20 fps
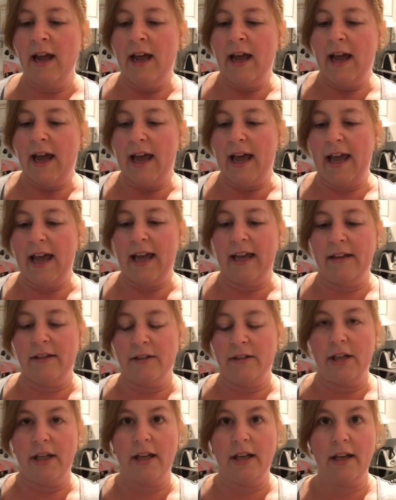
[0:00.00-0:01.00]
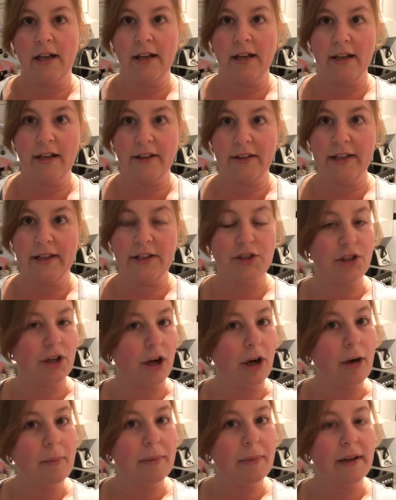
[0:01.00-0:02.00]
and then
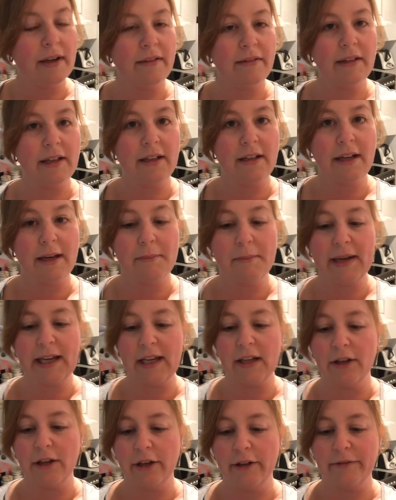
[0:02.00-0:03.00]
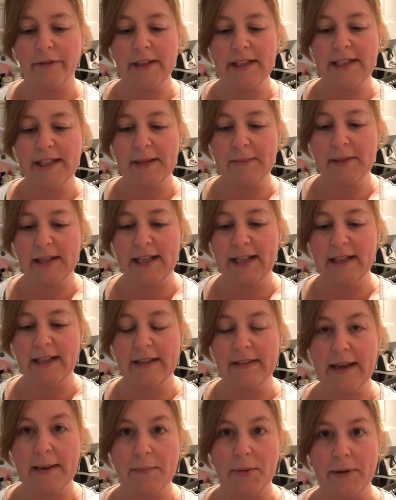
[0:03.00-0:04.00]
shop and then come back and hopefully deep clean
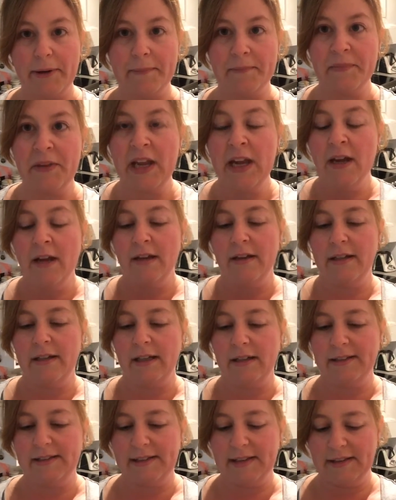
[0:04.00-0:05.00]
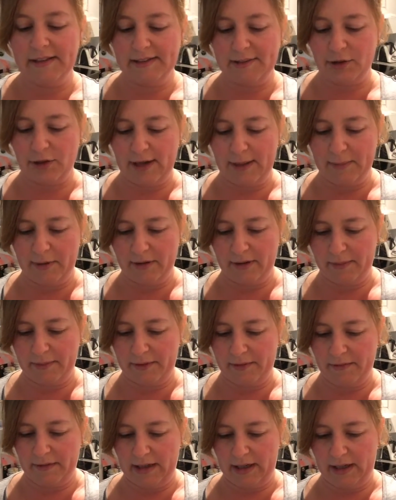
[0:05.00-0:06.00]
at that point. Now let's get this tripod up
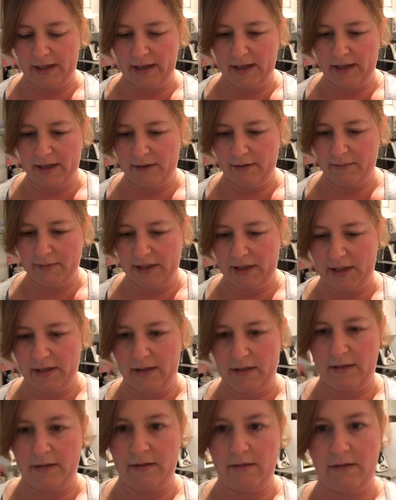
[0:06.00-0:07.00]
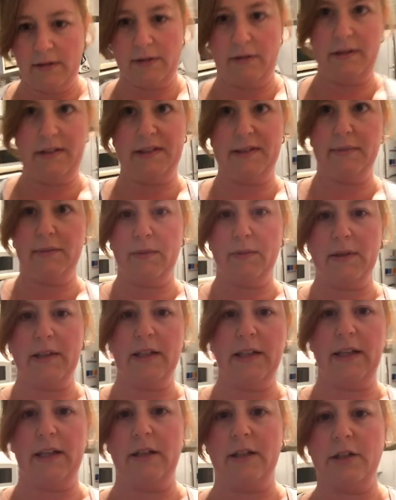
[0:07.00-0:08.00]
and running. How am I going to do this with one
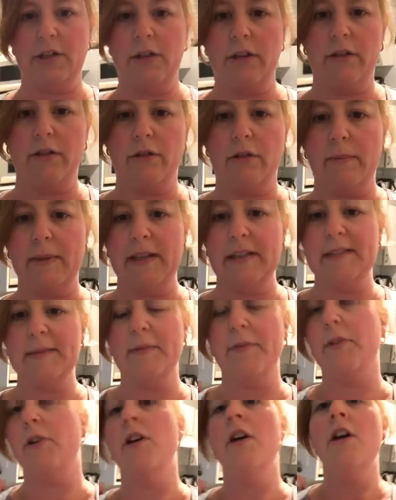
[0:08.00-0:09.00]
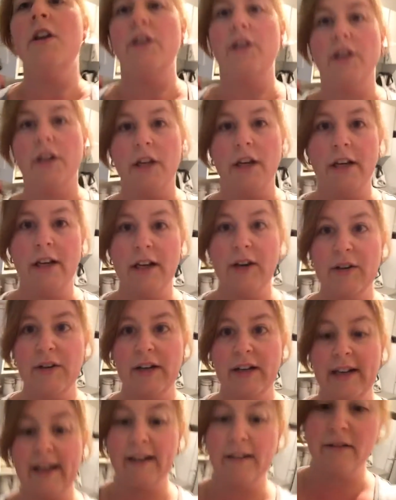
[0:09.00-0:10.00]
hand? I should have thought about this before. You're going to go on
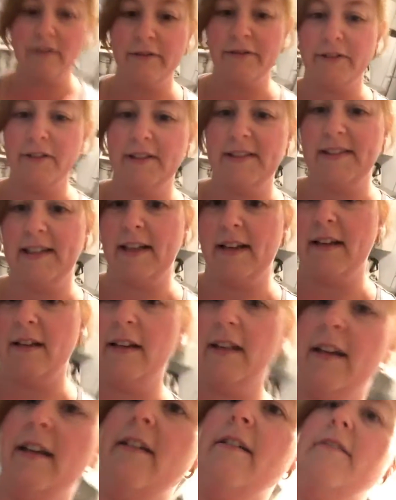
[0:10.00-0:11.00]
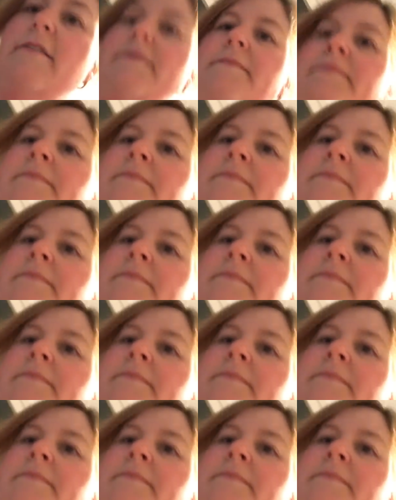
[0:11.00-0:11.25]
an angle for a second. Hang on.